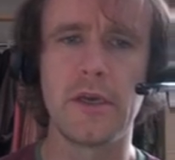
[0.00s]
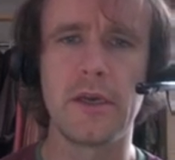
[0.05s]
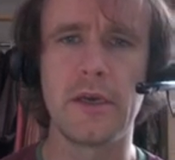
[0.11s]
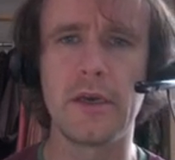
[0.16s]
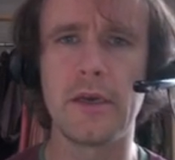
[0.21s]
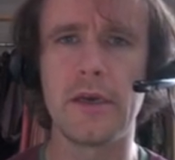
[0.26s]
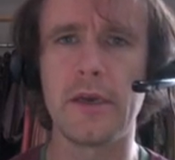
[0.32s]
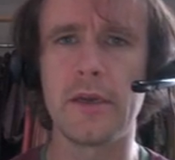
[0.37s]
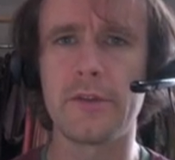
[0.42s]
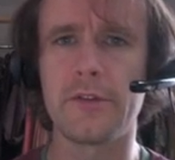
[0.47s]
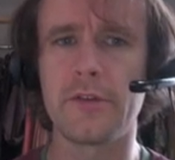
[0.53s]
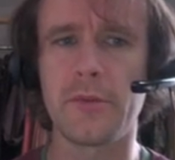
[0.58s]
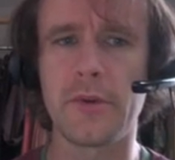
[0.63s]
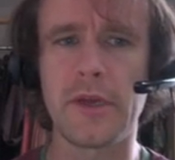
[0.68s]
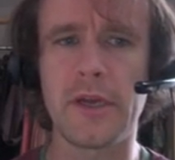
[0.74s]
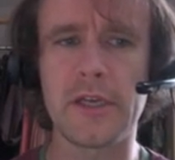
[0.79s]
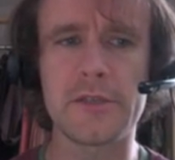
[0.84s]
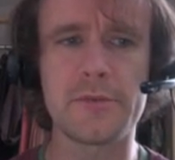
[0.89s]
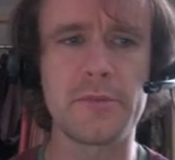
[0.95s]
And someone
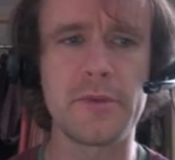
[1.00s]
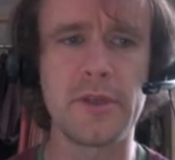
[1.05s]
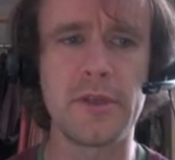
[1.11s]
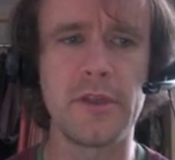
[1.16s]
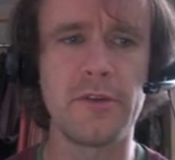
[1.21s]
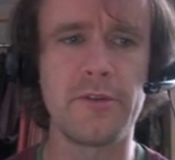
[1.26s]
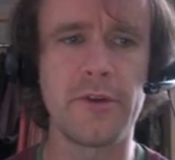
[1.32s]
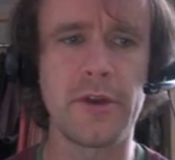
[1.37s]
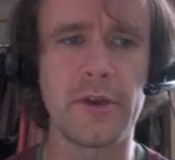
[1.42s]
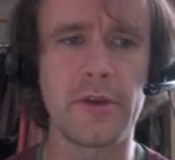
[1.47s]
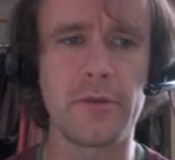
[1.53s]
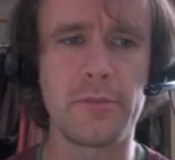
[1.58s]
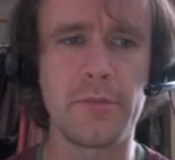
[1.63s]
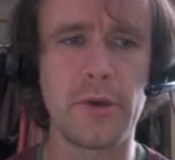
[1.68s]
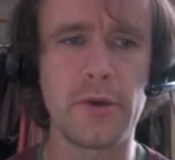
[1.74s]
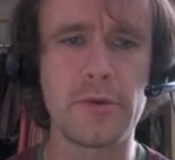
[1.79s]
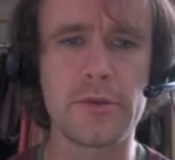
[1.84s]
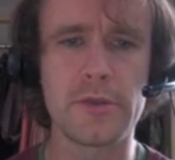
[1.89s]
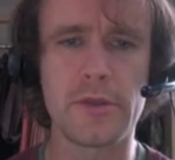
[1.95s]
asked me if I could
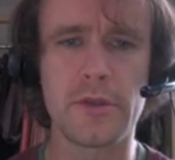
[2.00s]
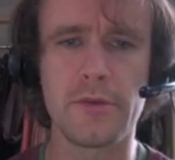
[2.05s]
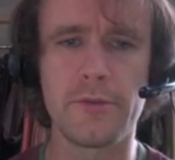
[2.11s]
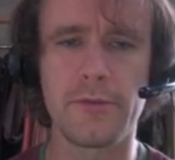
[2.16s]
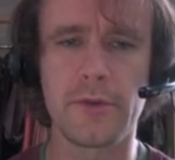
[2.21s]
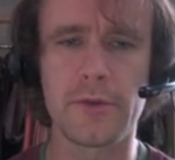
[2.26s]
post the full